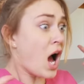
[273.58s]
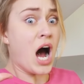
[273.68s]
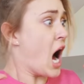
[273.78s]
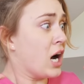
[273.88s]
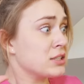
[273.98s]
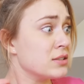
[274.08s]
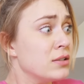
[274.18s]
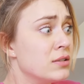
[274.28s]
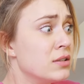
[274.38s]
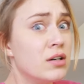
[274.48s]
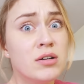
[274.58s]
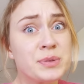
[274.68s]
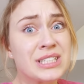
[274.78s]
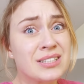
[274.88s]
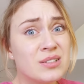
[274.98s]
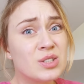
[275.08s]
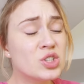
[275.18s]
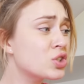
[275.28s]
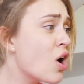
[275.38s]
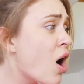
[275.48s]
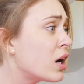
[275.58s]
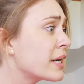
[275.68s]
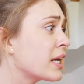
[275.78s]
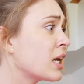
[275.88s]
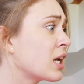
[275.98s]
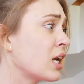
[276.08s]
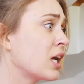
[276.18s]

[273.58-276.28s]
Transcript: at you. Whoops, sorry.